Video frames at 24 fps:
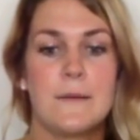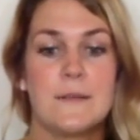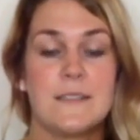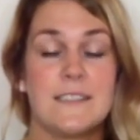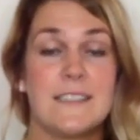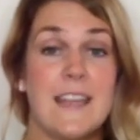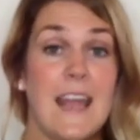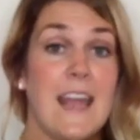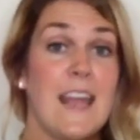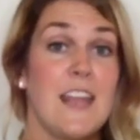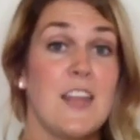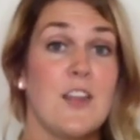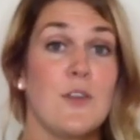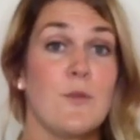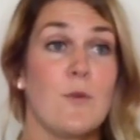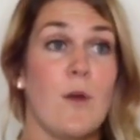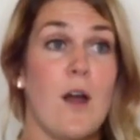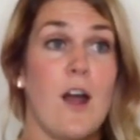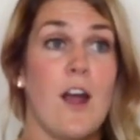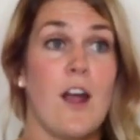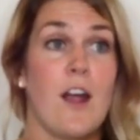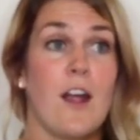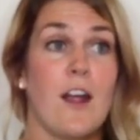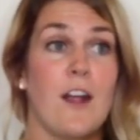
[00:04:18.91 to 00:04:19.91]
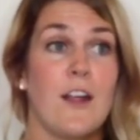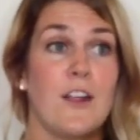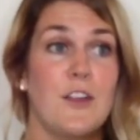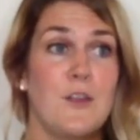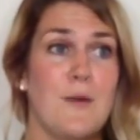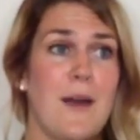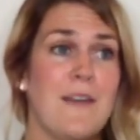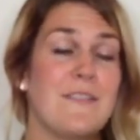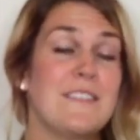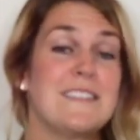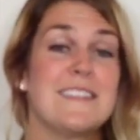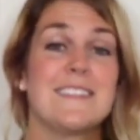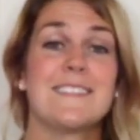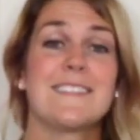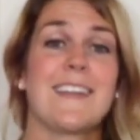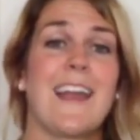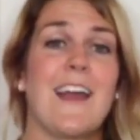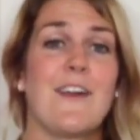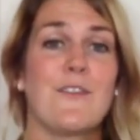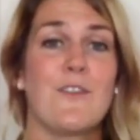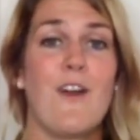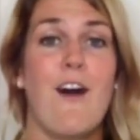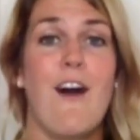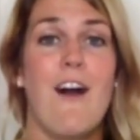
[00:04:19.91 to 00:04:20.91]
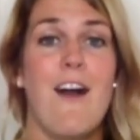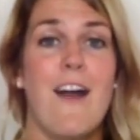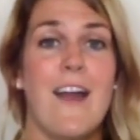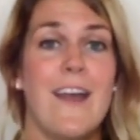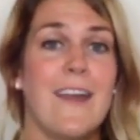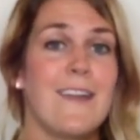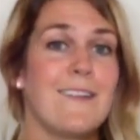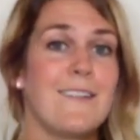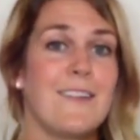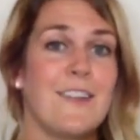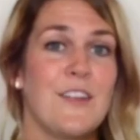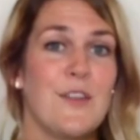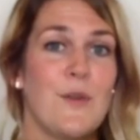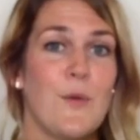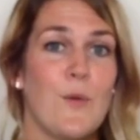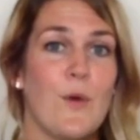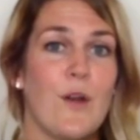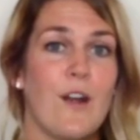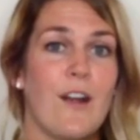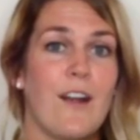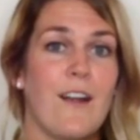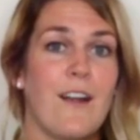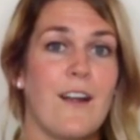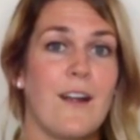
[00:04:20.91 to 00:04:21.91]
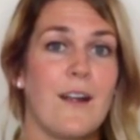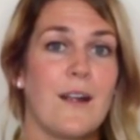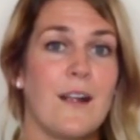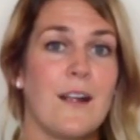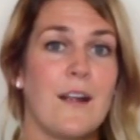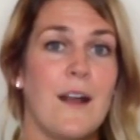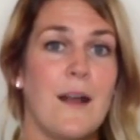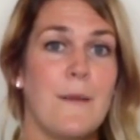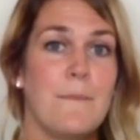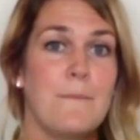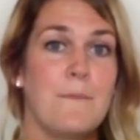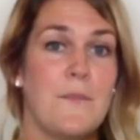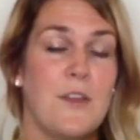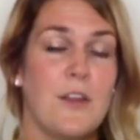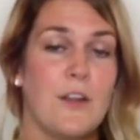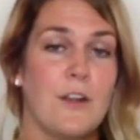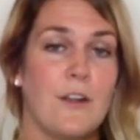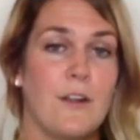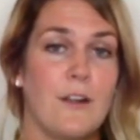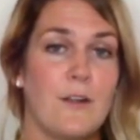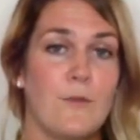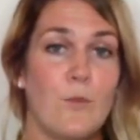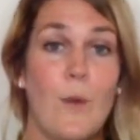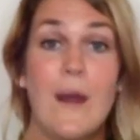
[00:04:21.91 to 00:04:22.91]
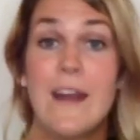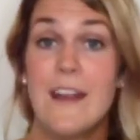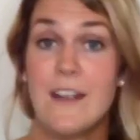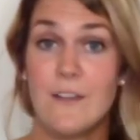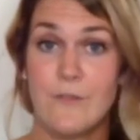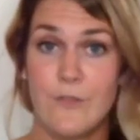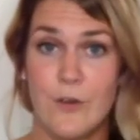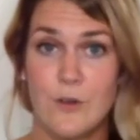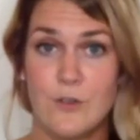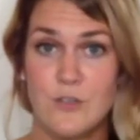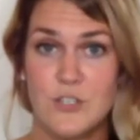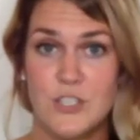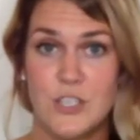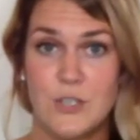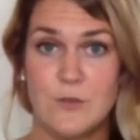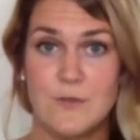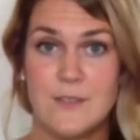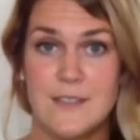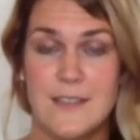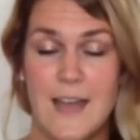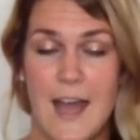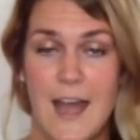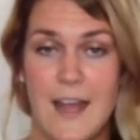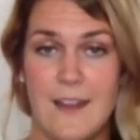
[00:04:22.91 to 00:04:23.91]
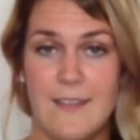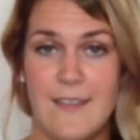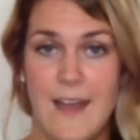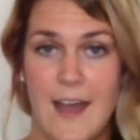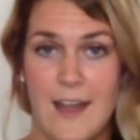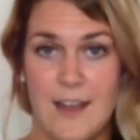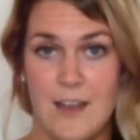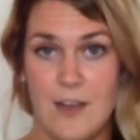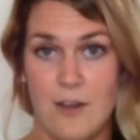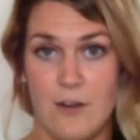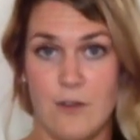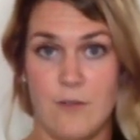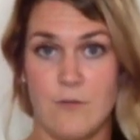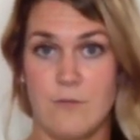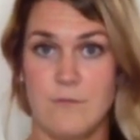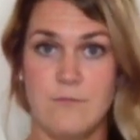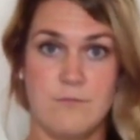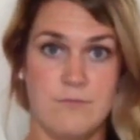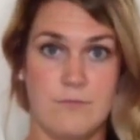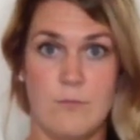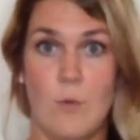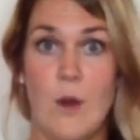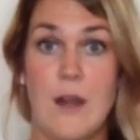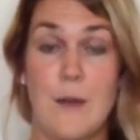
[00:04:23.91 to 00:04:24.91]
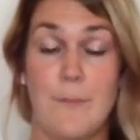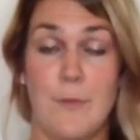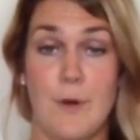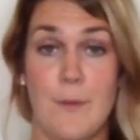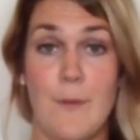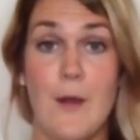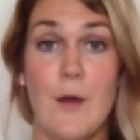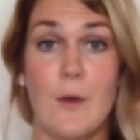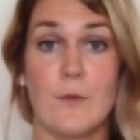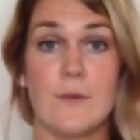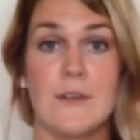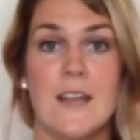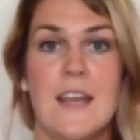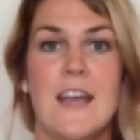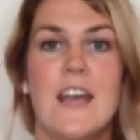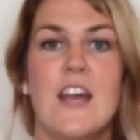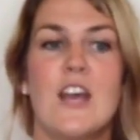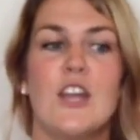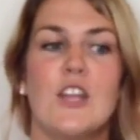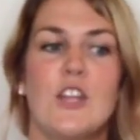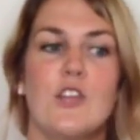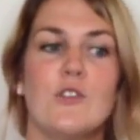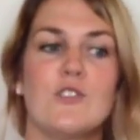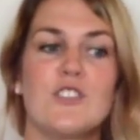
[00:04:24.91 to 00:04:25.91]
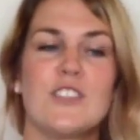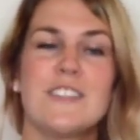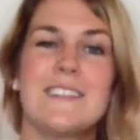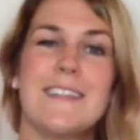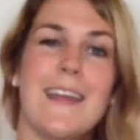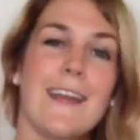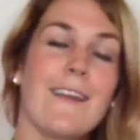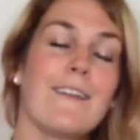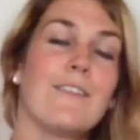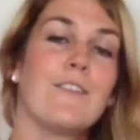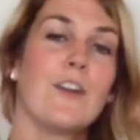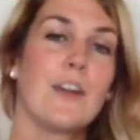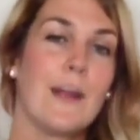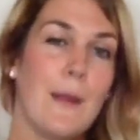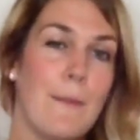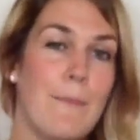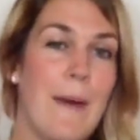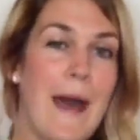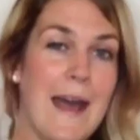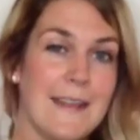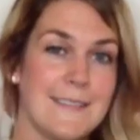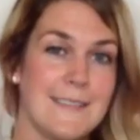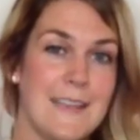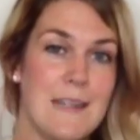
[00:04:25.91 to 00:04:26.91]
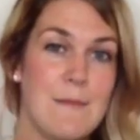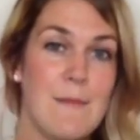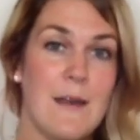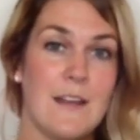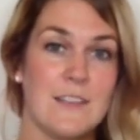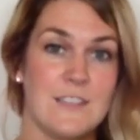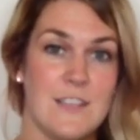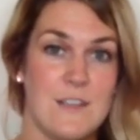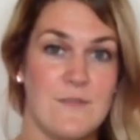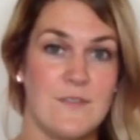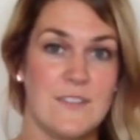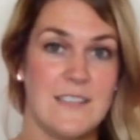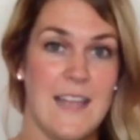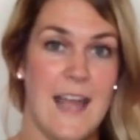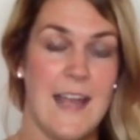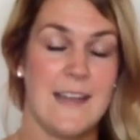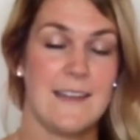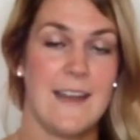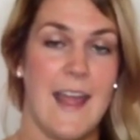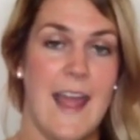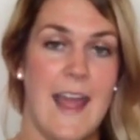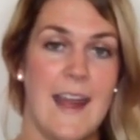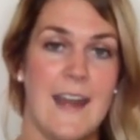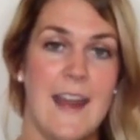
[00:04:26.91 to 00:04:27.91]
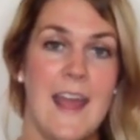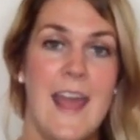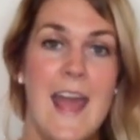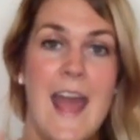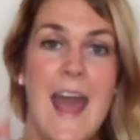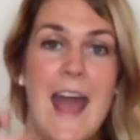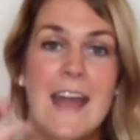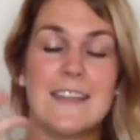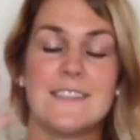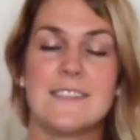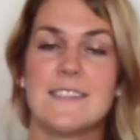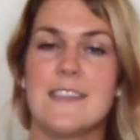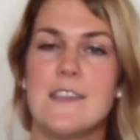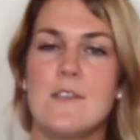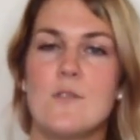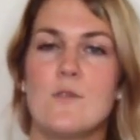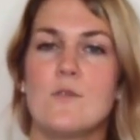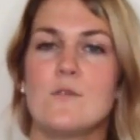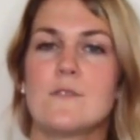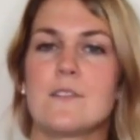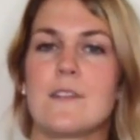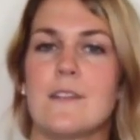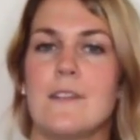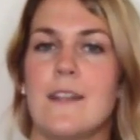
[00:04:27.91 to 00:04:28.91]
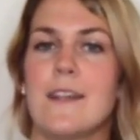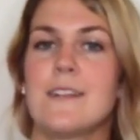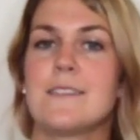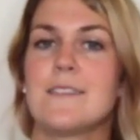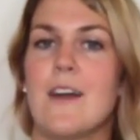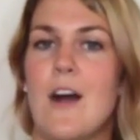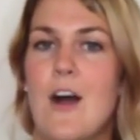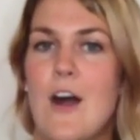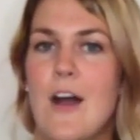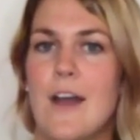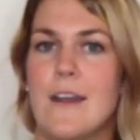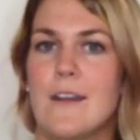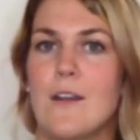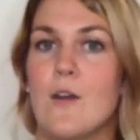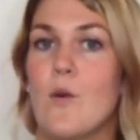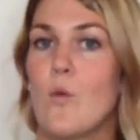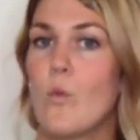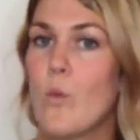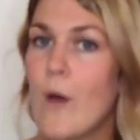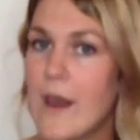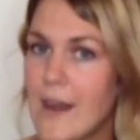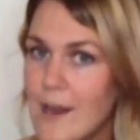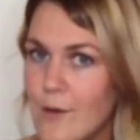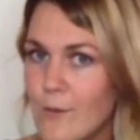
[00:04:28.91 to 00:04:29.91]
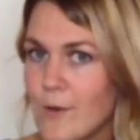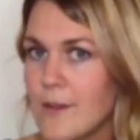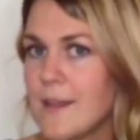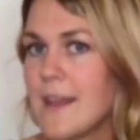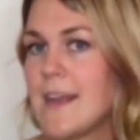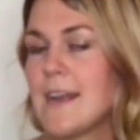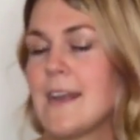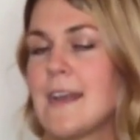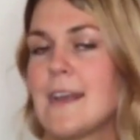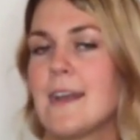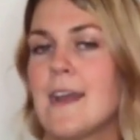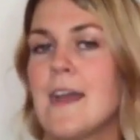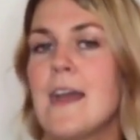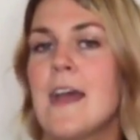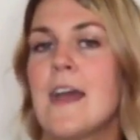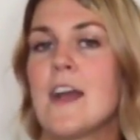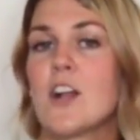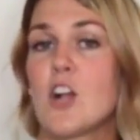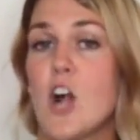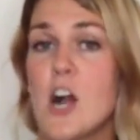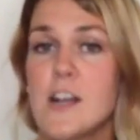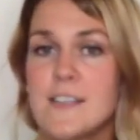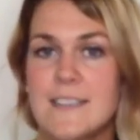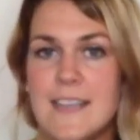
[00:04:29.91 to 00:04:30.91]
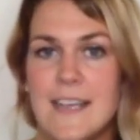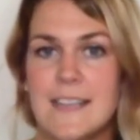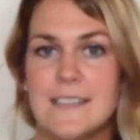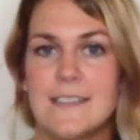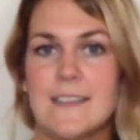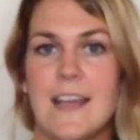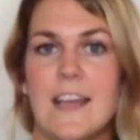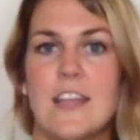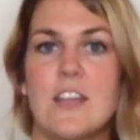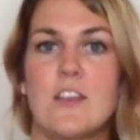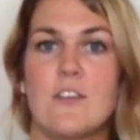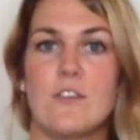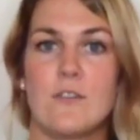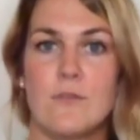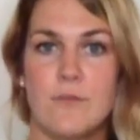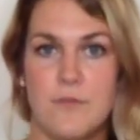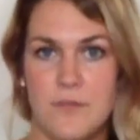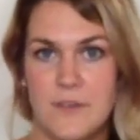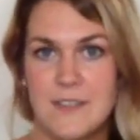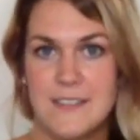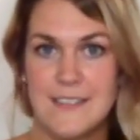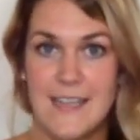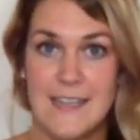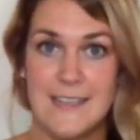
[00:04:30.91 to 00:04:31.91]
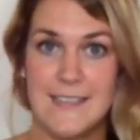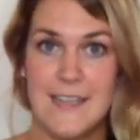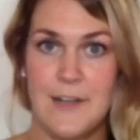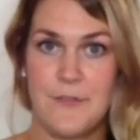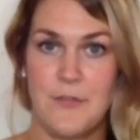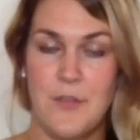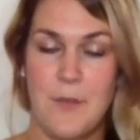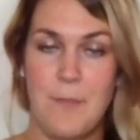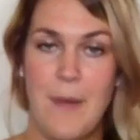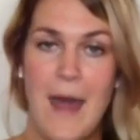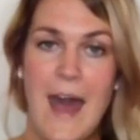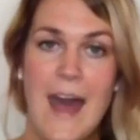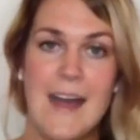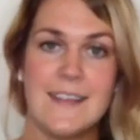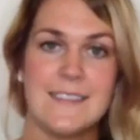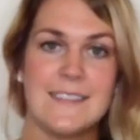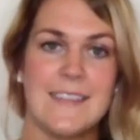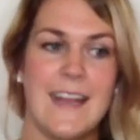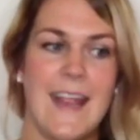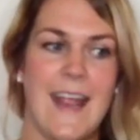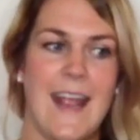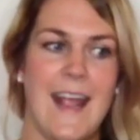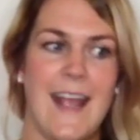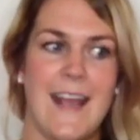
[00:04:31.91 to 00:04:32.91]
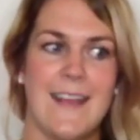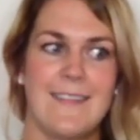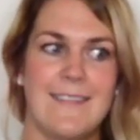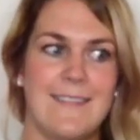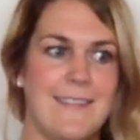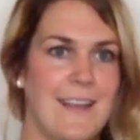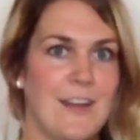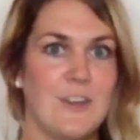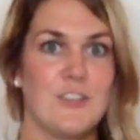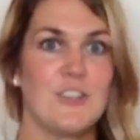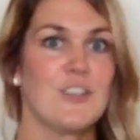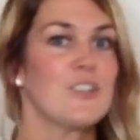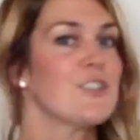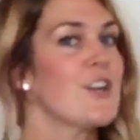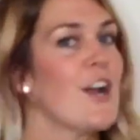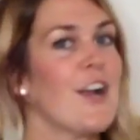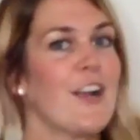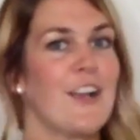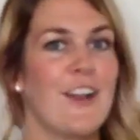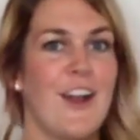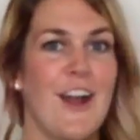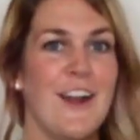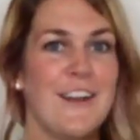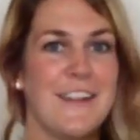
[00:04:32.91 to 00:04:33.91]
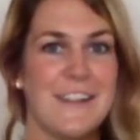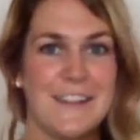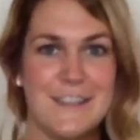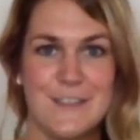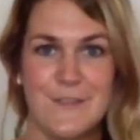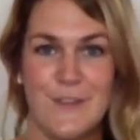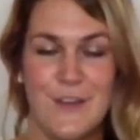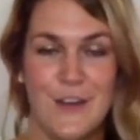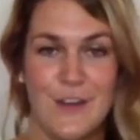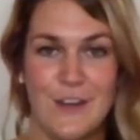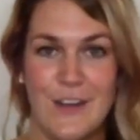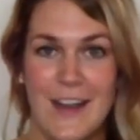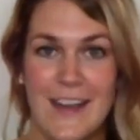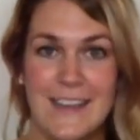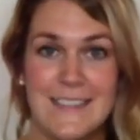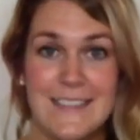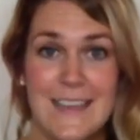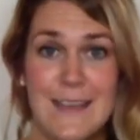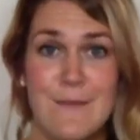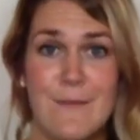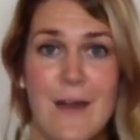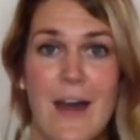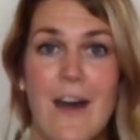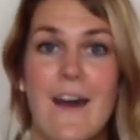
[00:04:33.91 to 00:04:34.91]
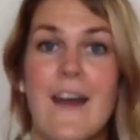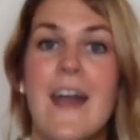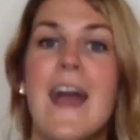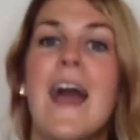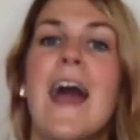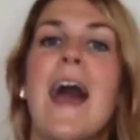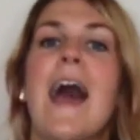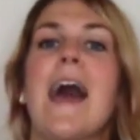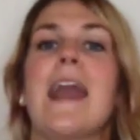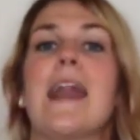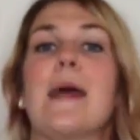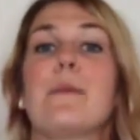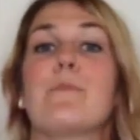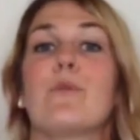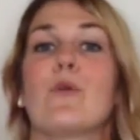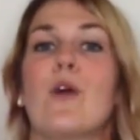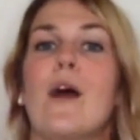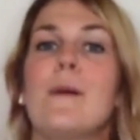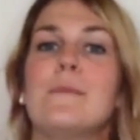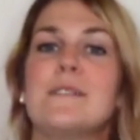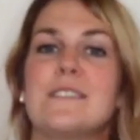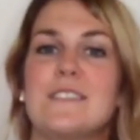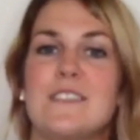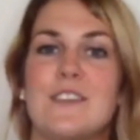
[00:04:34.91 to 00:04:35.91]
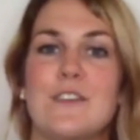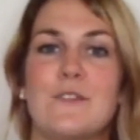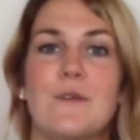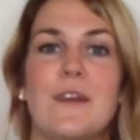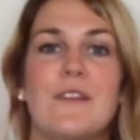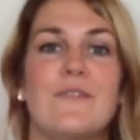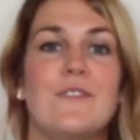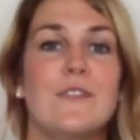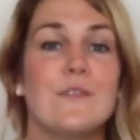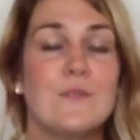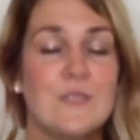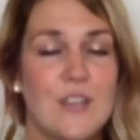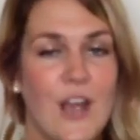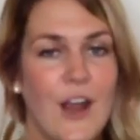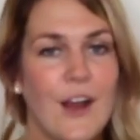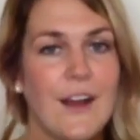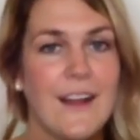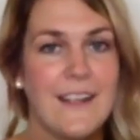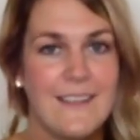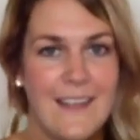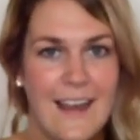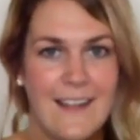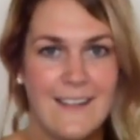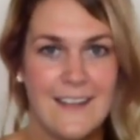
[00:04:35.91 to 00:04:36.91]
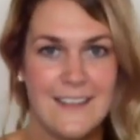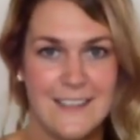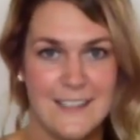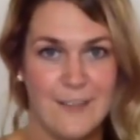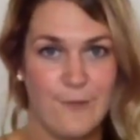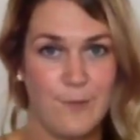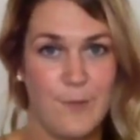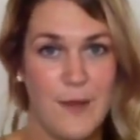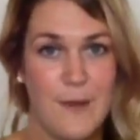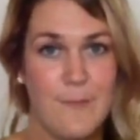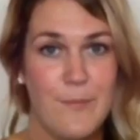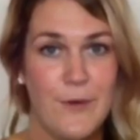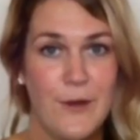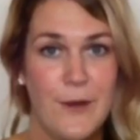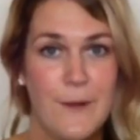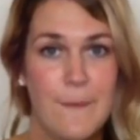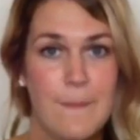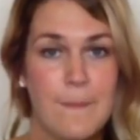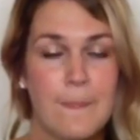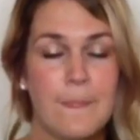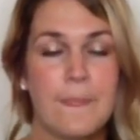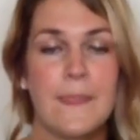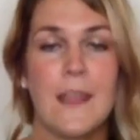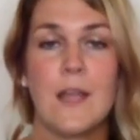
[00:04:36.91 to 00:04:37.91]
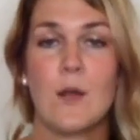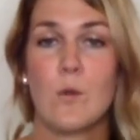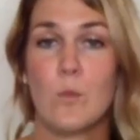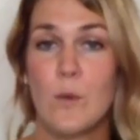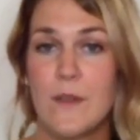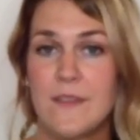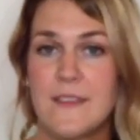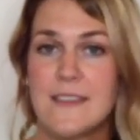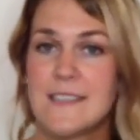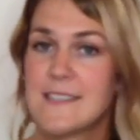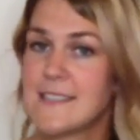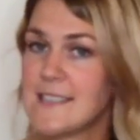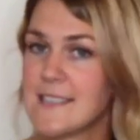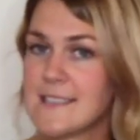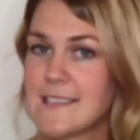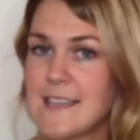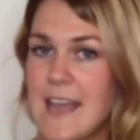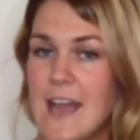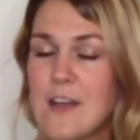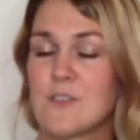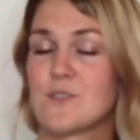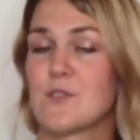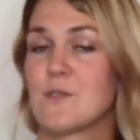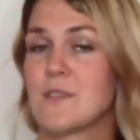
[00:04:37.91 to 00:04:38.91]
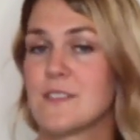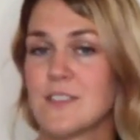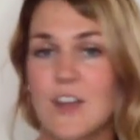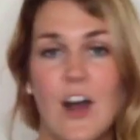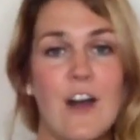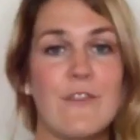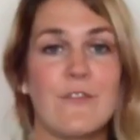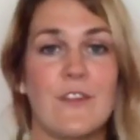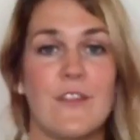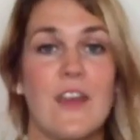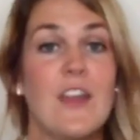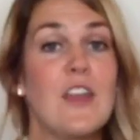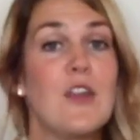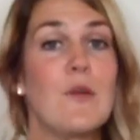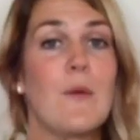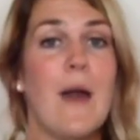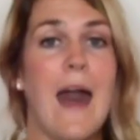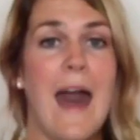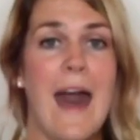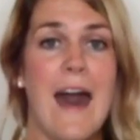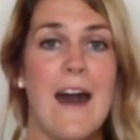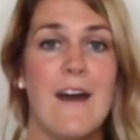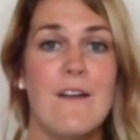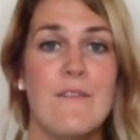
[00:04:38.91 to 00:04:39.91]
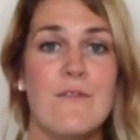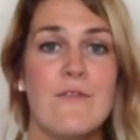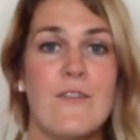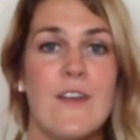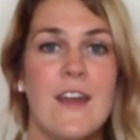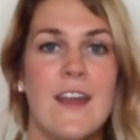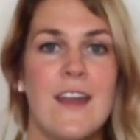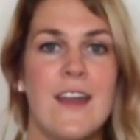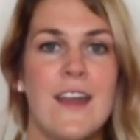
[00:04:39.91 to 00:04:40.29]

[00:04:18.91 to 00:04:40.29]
Say you have a discount on your wedding photo shoots that you want to promote. You should take a look at past emails you've sent and see who's clicked on wedding related content that you've sent out in the past. And there's your target audience for your next email. And I promise you, if you target that list of people with this discount or this offer that you have,